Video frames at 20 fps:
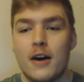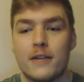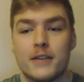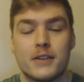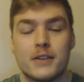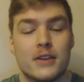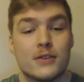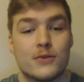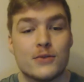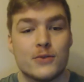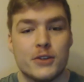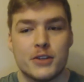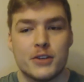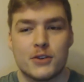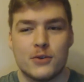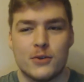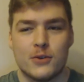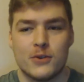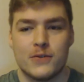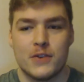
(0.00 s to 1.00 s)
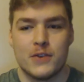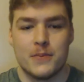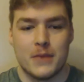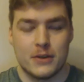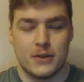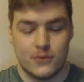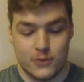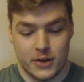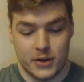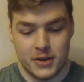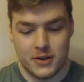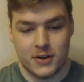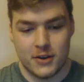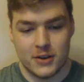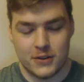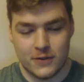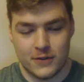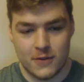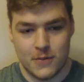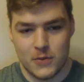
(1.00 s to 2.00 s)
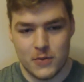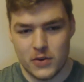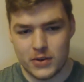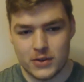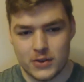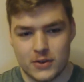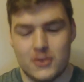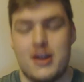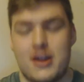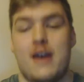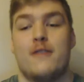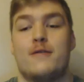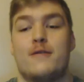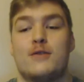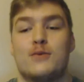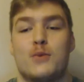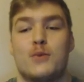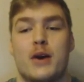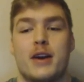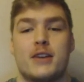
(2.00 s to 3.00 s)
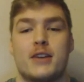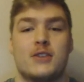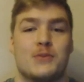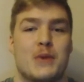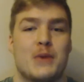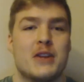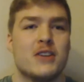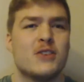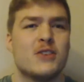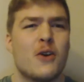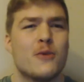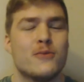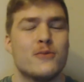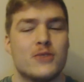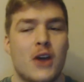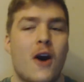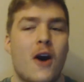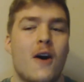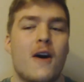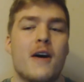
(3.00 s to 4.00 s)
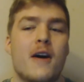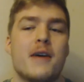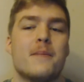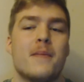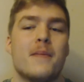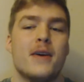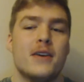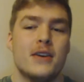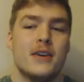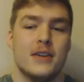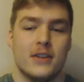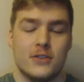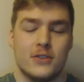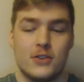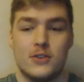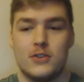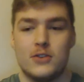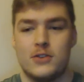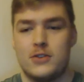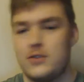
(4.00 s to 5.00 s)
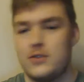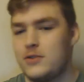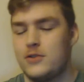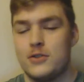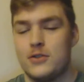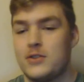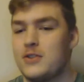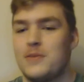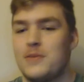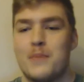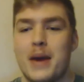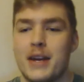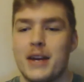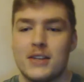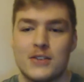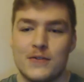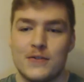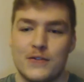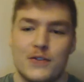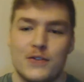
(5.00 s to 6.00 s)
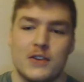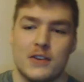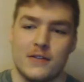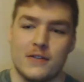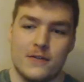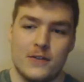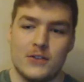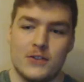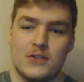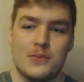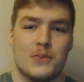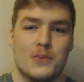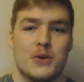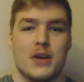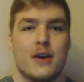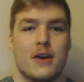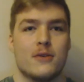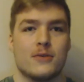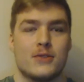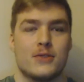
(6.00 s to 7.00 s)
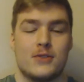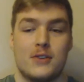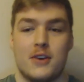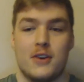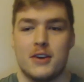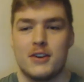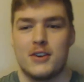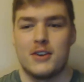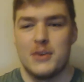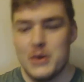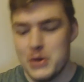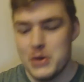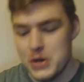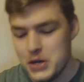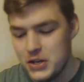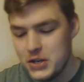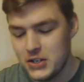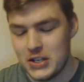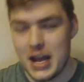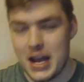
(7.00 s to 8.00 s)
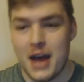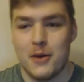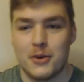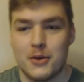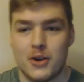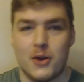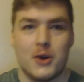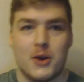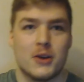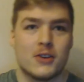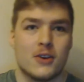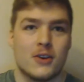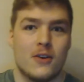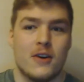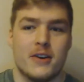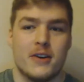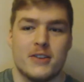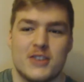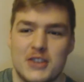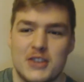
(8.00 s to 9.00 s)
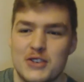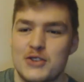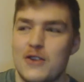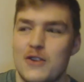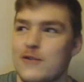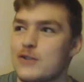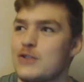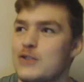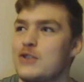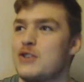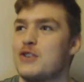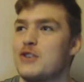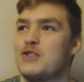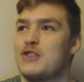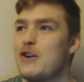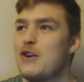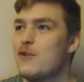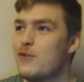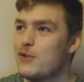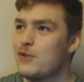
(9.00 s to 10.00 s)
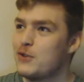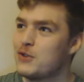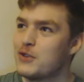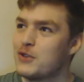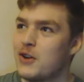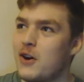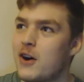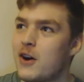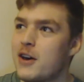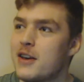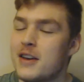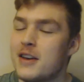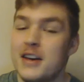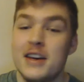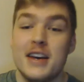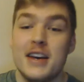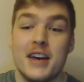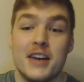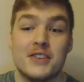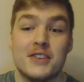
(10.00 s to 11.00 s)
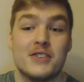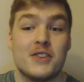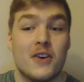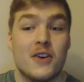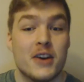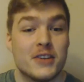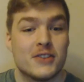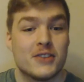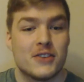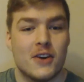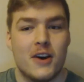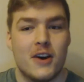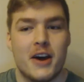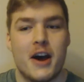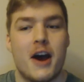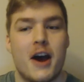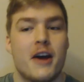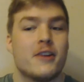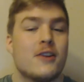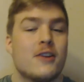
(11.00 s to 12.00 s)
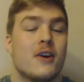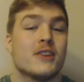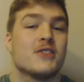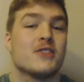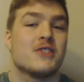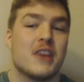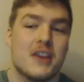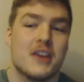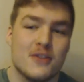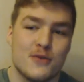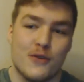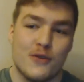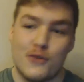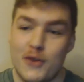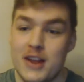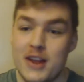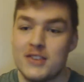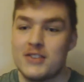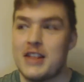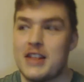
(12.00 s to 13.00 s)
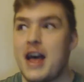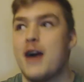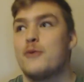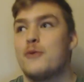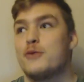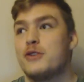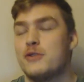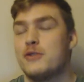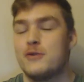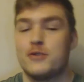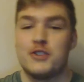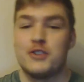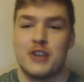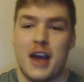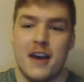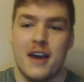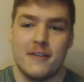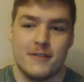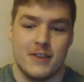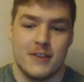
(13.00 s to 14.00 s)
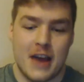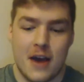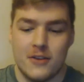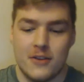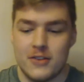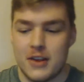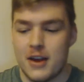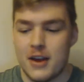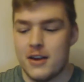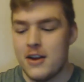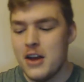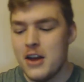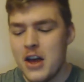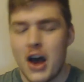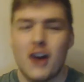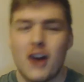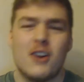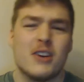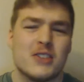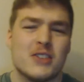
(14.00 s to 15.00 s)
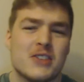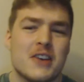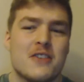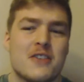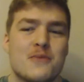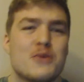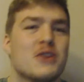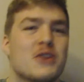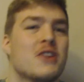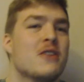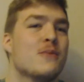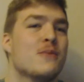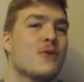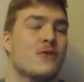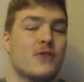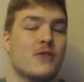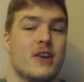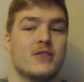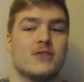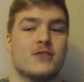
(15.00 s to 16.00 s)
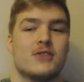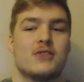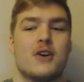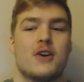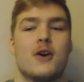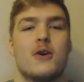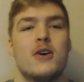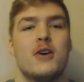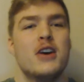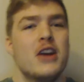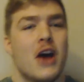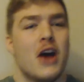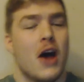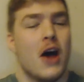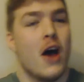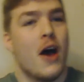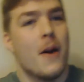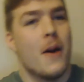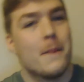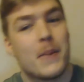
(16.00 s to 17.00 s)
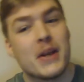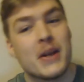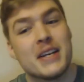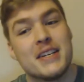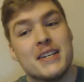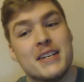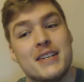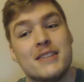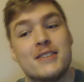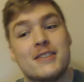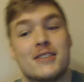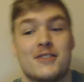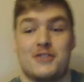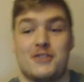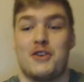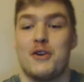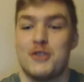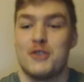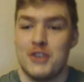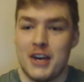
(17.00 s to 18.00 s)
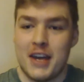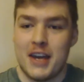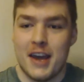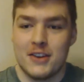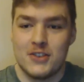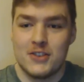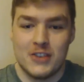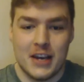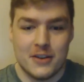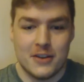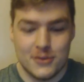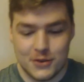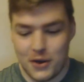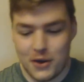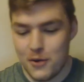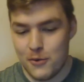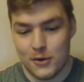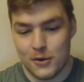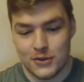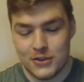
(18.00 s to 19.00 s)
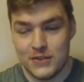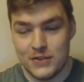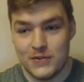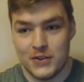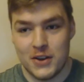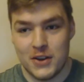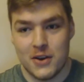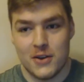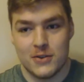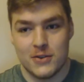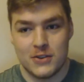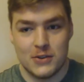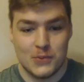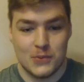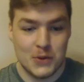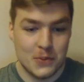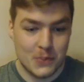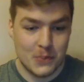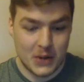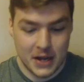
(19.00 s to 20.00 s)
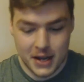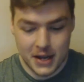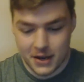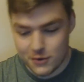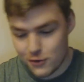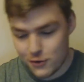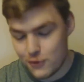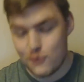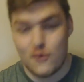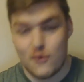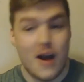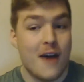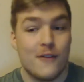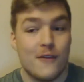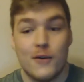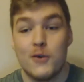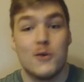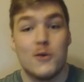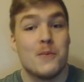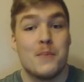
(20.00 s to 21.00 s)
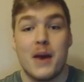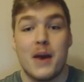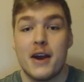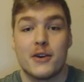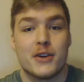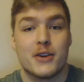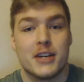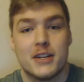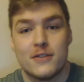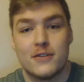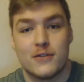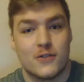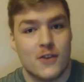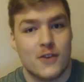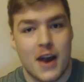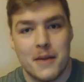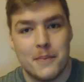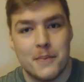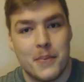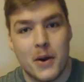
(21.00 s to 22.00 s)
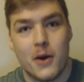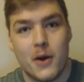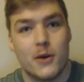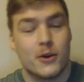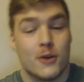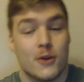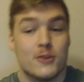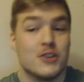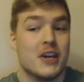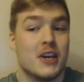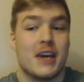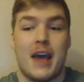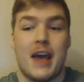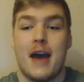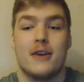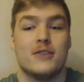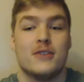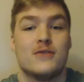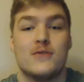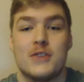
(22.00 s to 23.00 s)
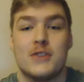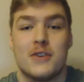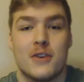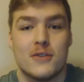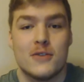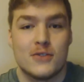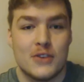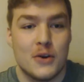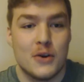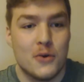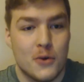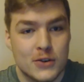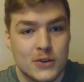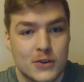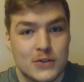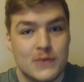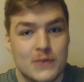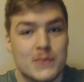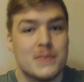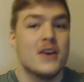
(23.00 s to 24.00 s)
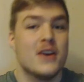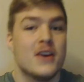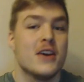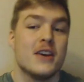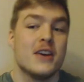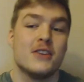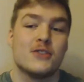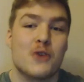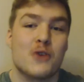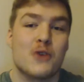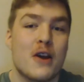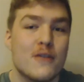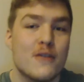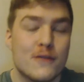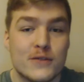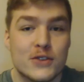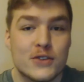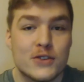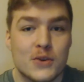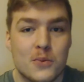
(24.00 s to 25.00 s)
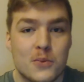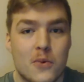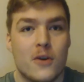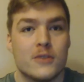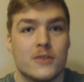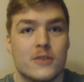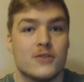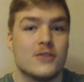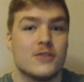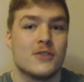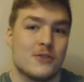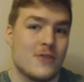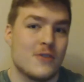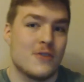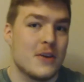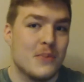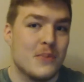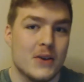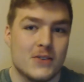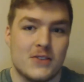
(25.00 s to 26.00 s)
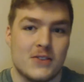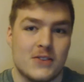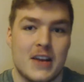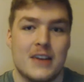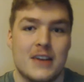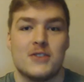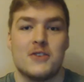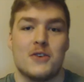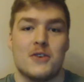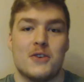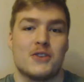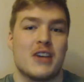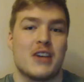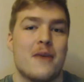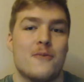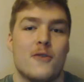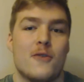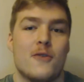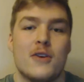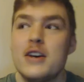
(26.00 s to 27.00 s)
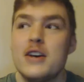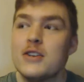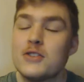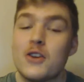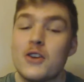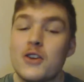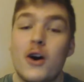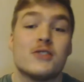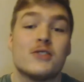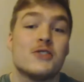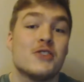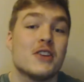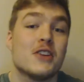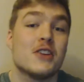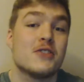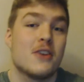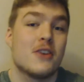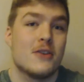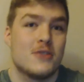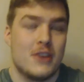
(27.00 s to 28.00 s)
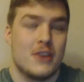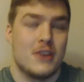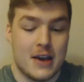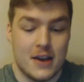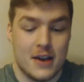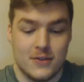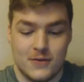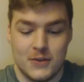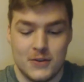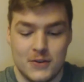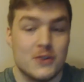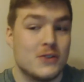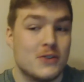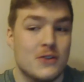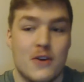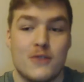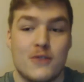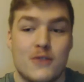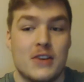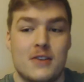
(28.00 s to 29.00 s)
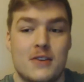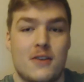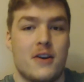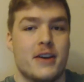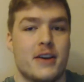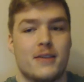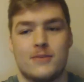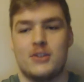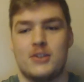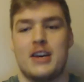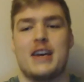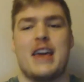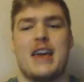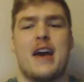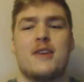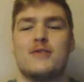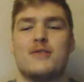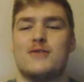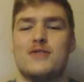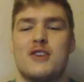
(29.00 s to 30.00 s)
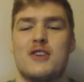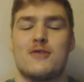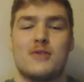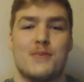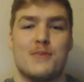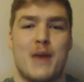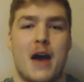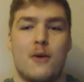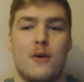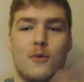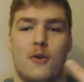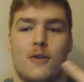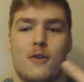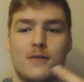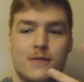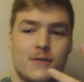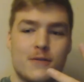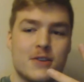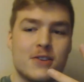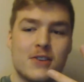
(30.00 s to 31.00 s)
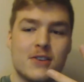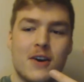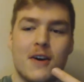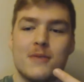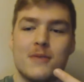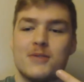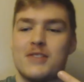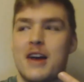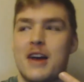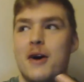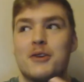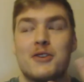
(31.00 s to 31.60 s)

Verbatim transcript: I think that's really cool of him. That's really nice of him that he's gone out of his way, spent his own time, to just just to make something for somebody else. Like he's an outgoing guy. He's obviously a selfless guy. He's a nice guy. I'd like to say that we're friends now. We do chat every now and then. I like to say that me and him are friends. So please go check out his channel. Go watch his videos. He's been playing Unravel, Buried, Fran Bow. Go check out his videos. They're awesome. He's great fun to watch. He's got a great personality on camera. So I suggest you go check out his videos. I know I've said like check out his videos about what three times